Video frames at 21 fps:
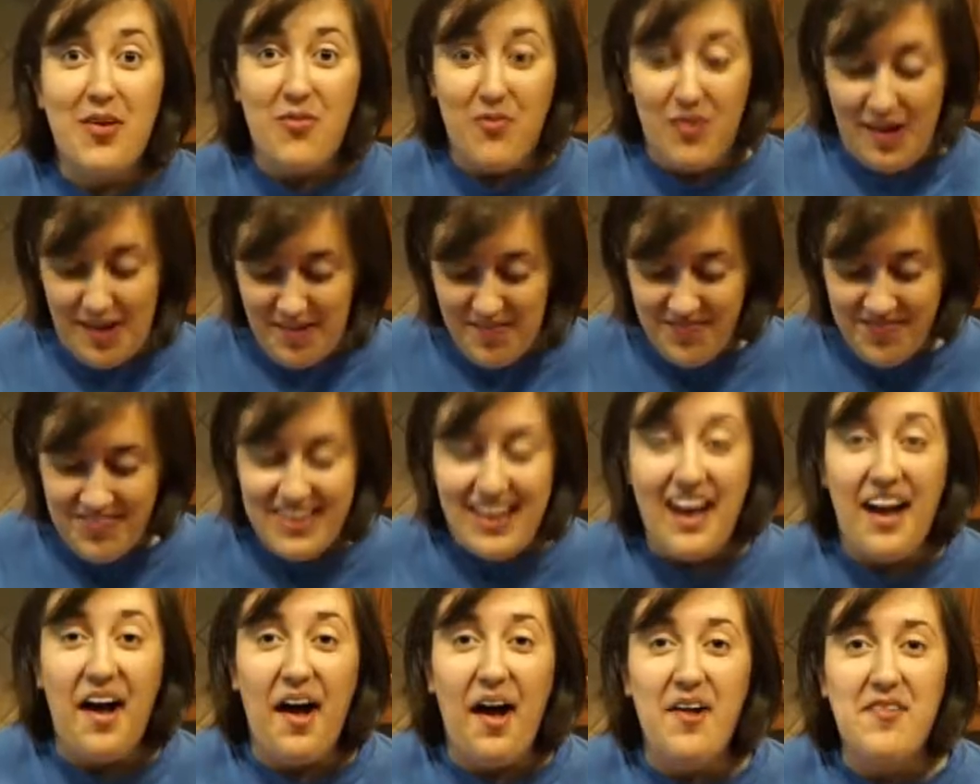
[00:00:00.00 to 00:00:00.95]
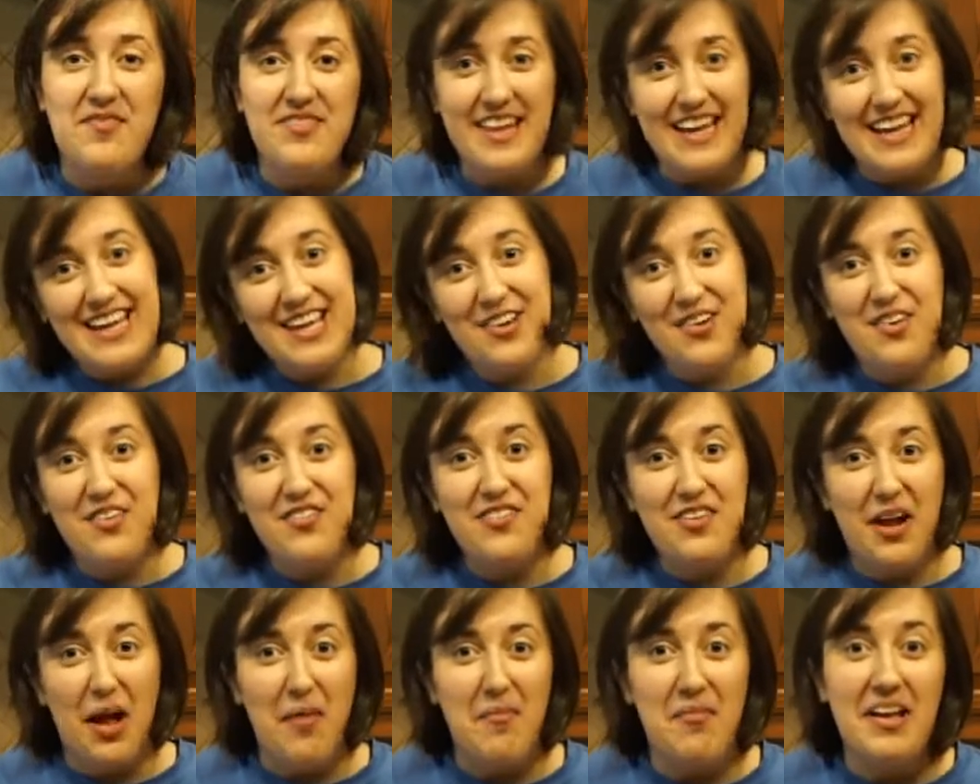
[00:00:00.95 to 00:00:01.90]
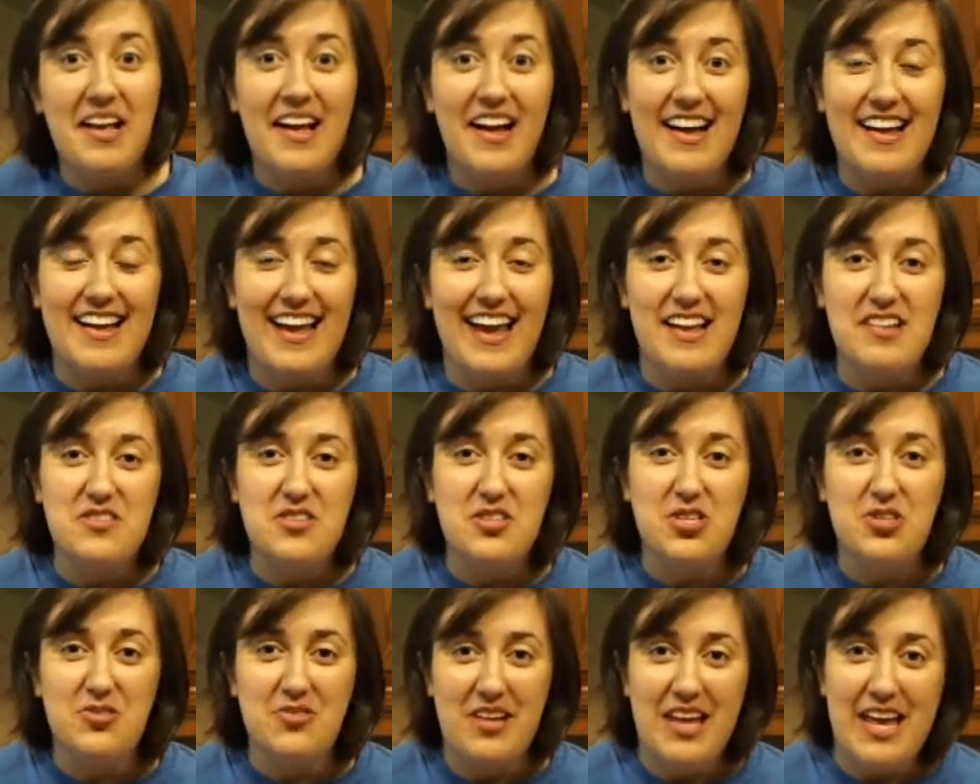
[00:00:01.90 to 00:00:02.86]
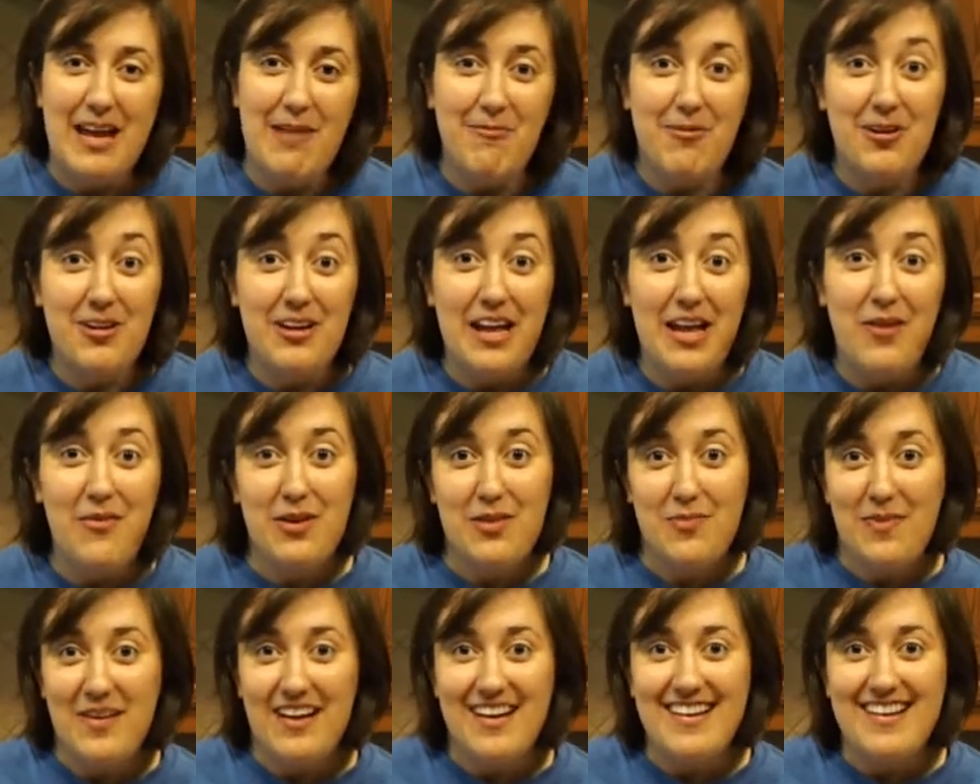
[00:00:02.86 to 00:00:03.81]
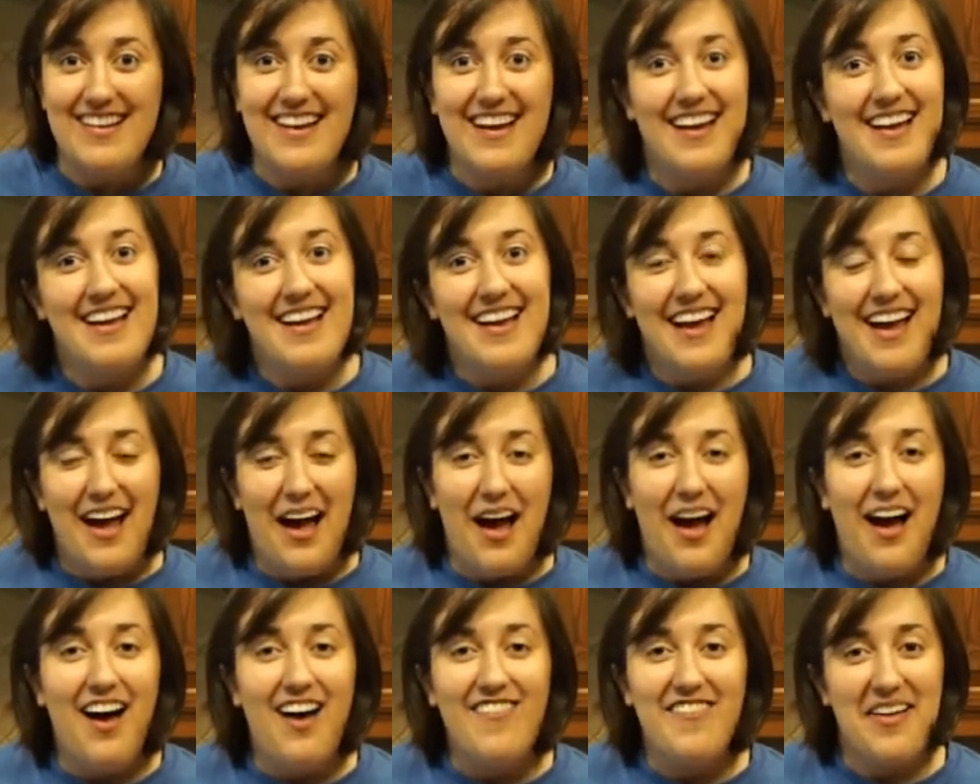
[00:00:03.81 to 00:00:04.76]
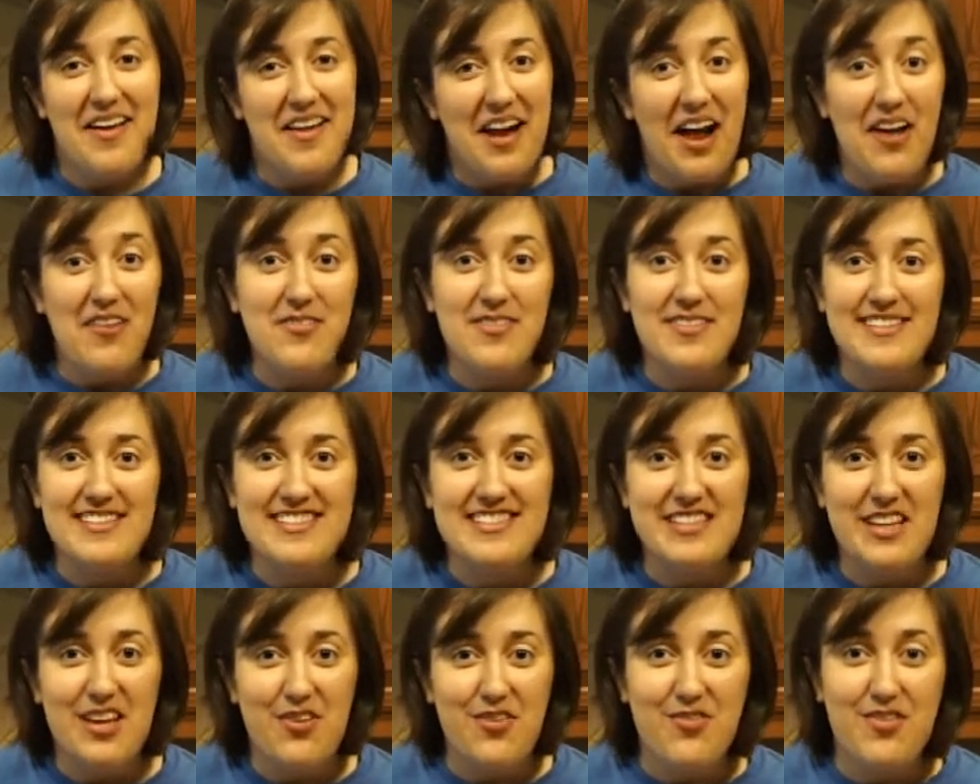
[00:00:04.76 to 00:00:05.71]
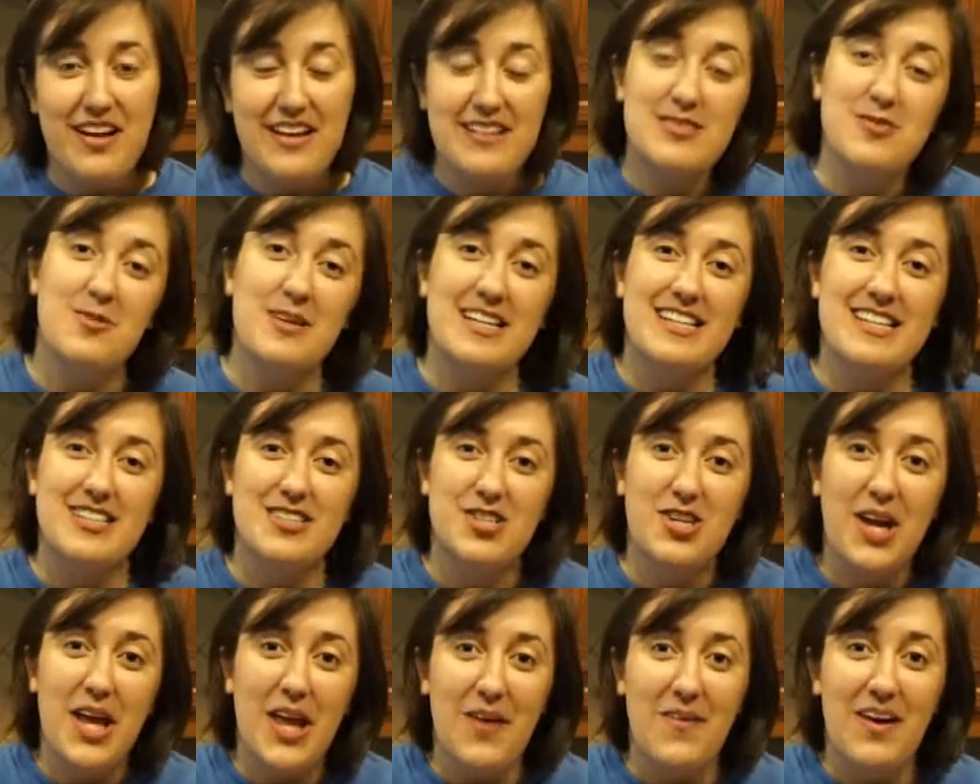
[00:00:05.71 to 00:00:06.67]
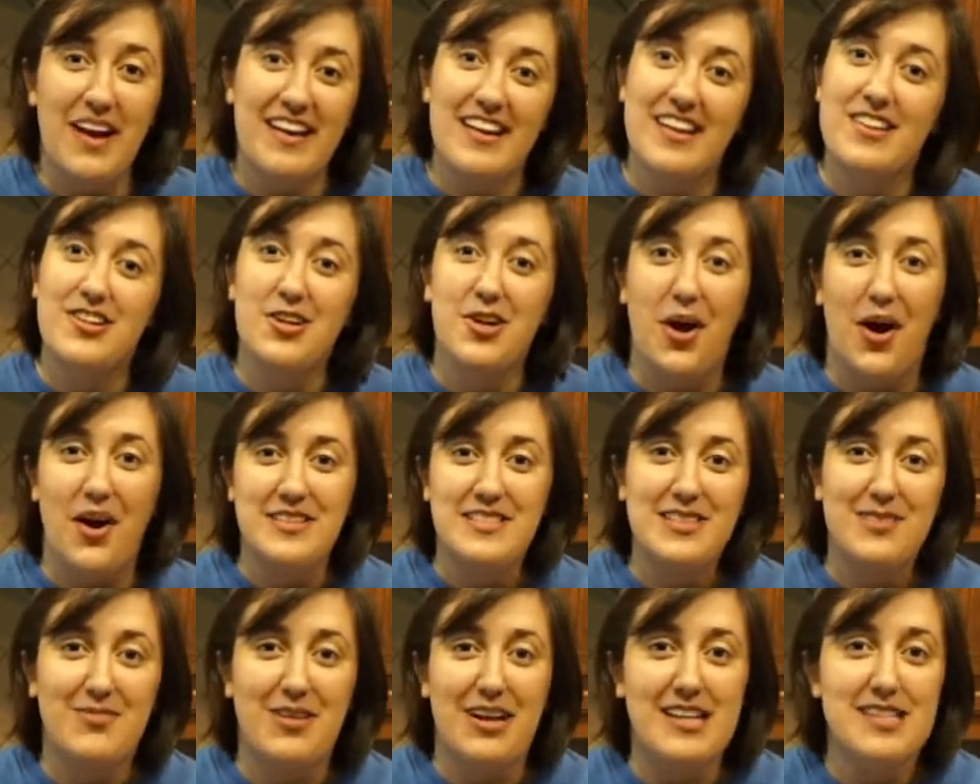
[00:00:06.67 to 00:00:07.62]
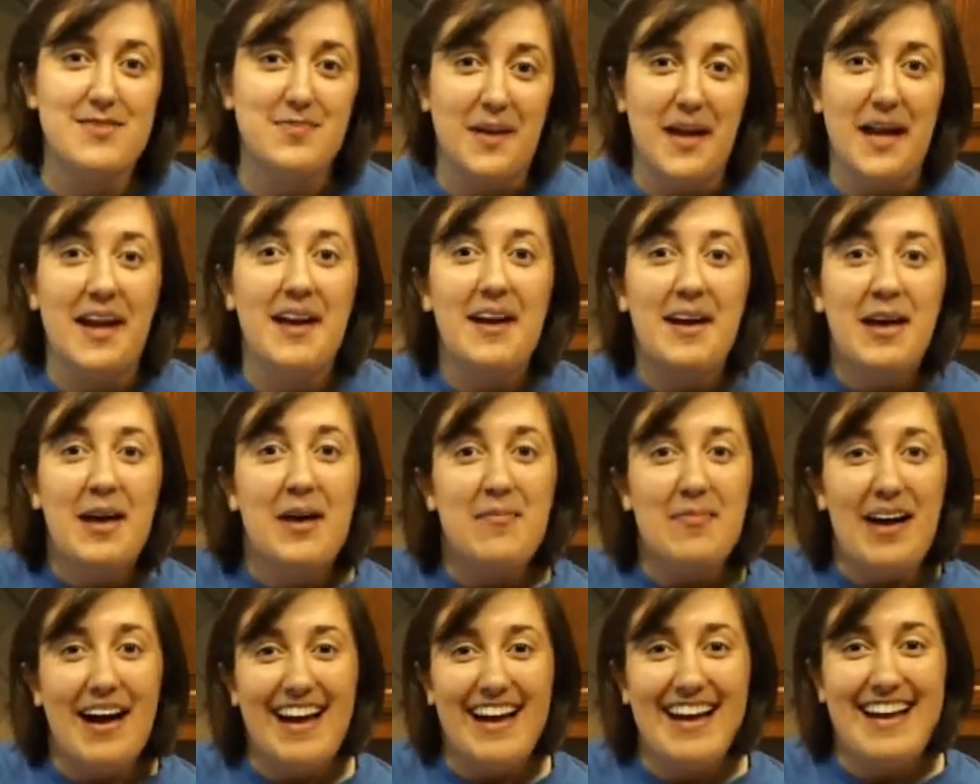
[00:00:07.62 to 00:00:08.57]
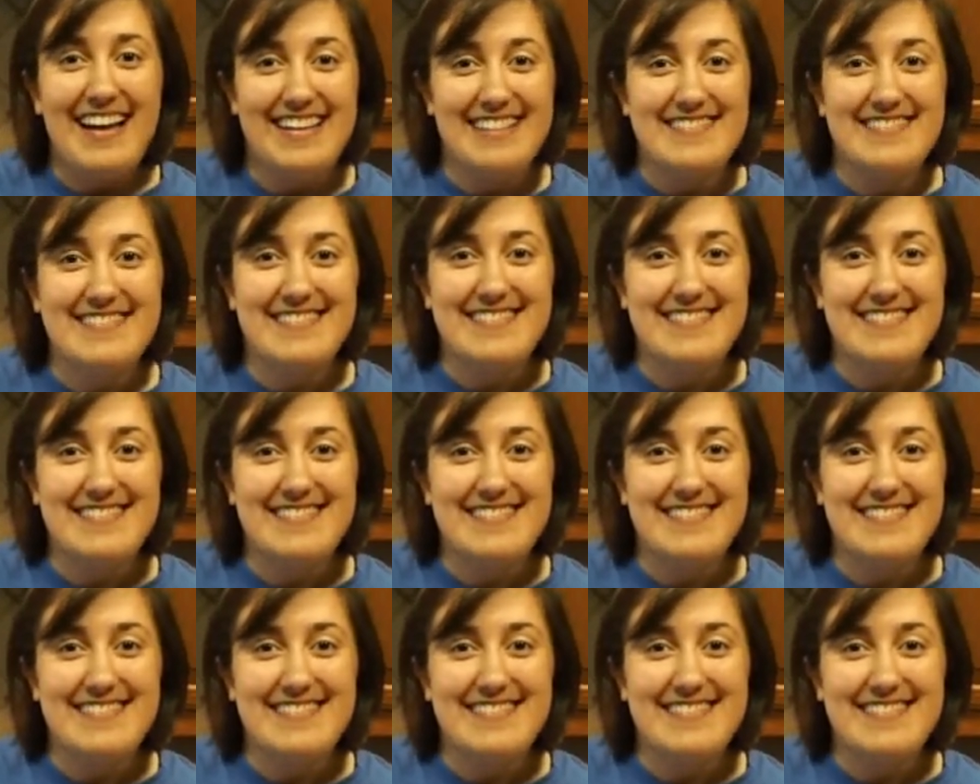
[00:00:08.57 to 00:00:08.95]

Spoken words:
Well, thank you all for coming again to Camp Cooking with Bianca. And I will see you next week to show you another awesome recipe. Bye!